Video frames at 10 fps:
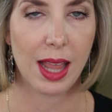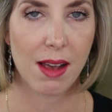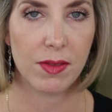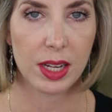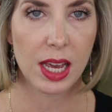
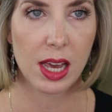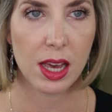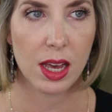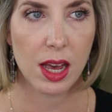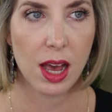
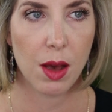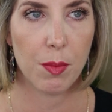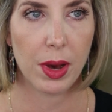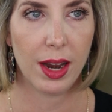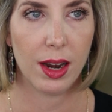lefty,
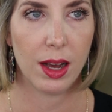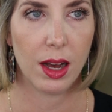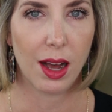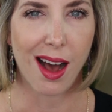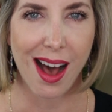but
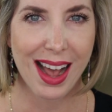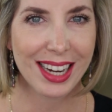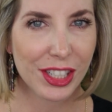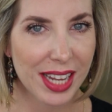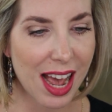I
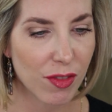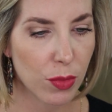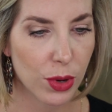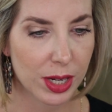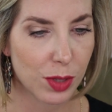actually have
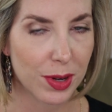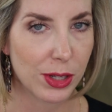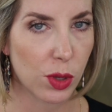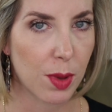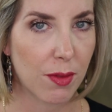more
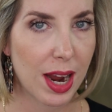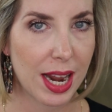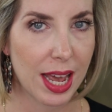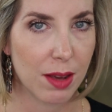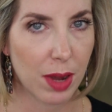experience with my right
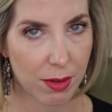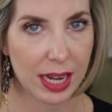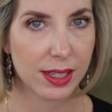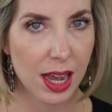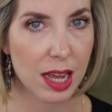hand, my
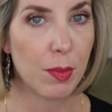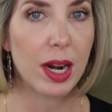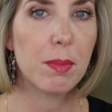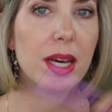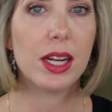right side, but
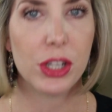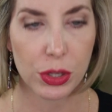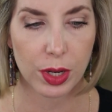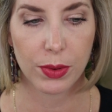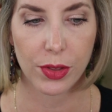I'm gonna
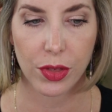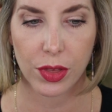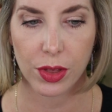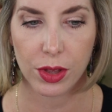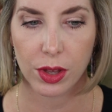do it
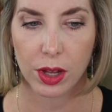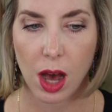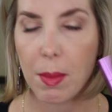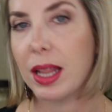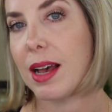
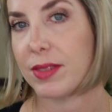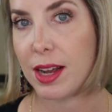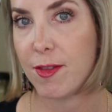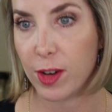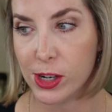on my left
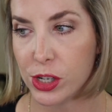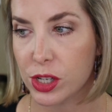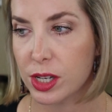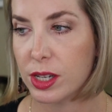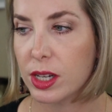eye
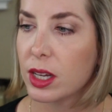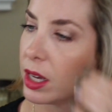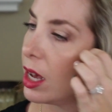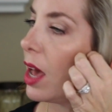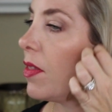first,
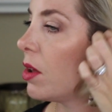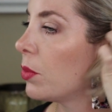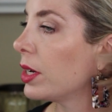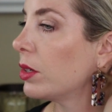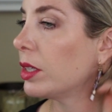and then
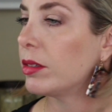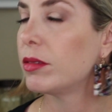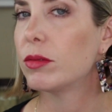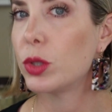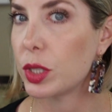
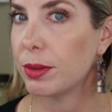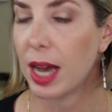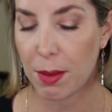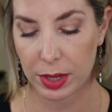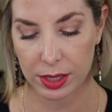we'll see what
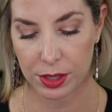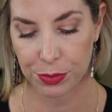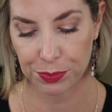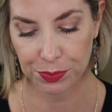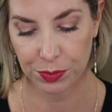
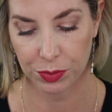happens.